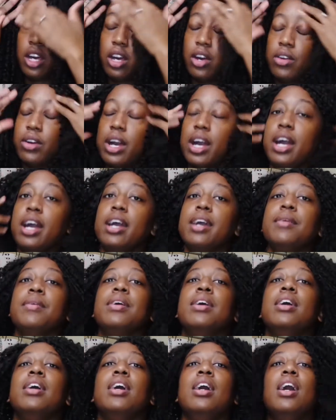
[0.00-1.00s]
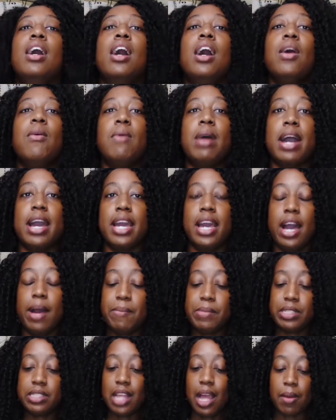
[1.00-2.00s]
Okay? Alright, I'm
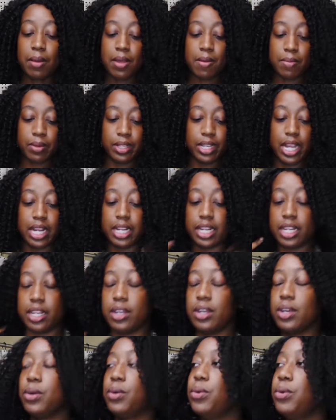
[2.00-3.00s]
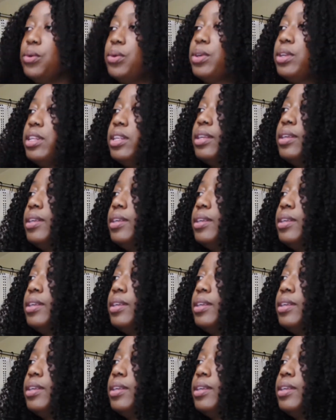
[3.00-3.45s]
gonna stop complaining. Ooh,